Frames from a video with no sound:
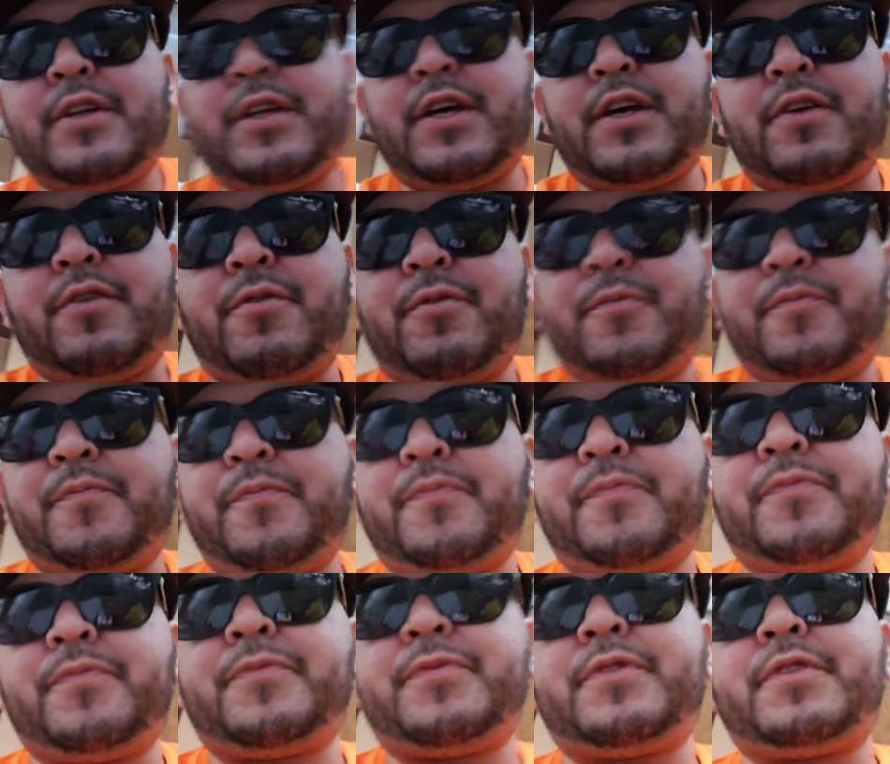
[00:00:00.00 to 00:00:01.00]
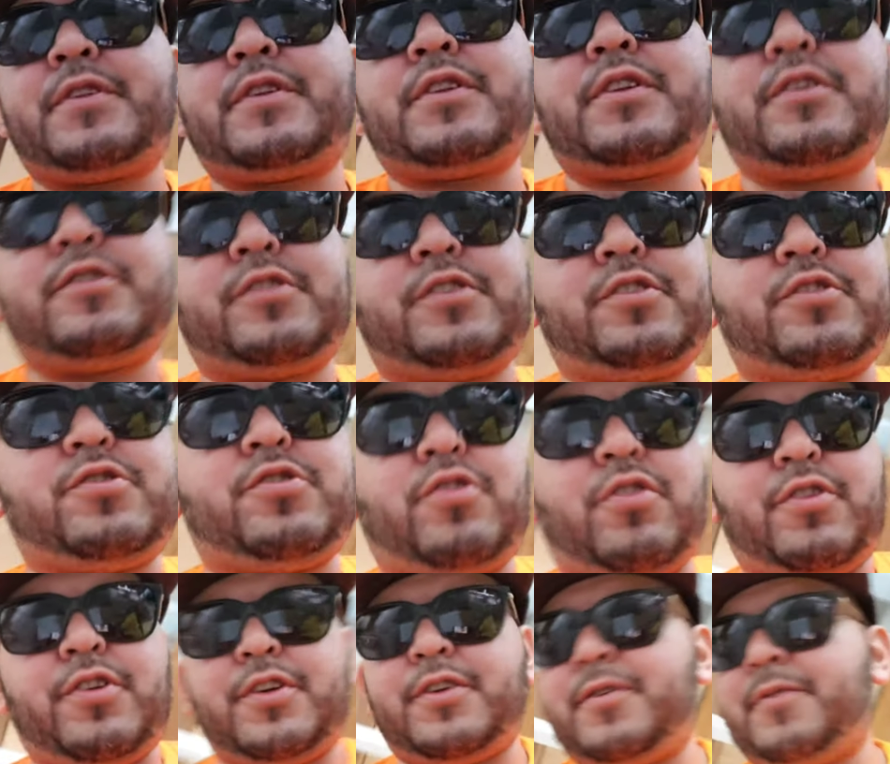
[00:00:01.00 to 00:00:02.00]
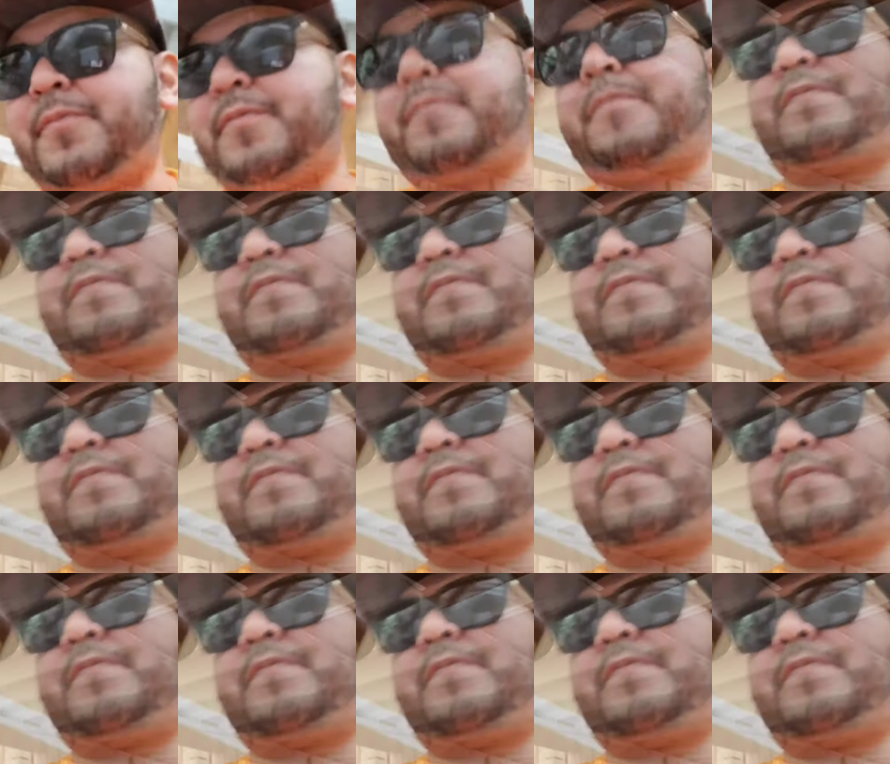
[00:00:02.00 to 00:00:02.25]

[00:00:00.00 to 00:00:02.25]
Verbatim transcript: Now, let's get started.